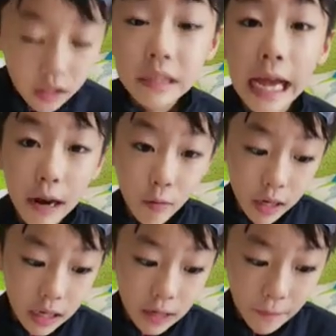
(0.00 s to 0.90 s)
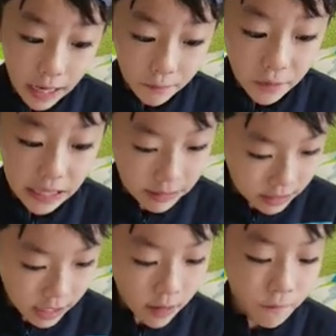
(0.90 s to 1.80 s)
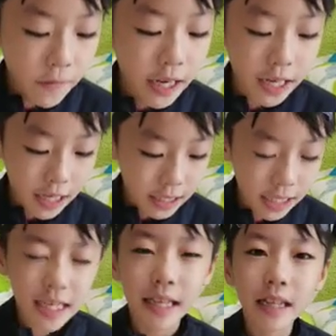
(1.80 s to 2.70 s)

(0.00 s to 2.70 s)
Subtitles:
Then we're gonna find Venus. Venus is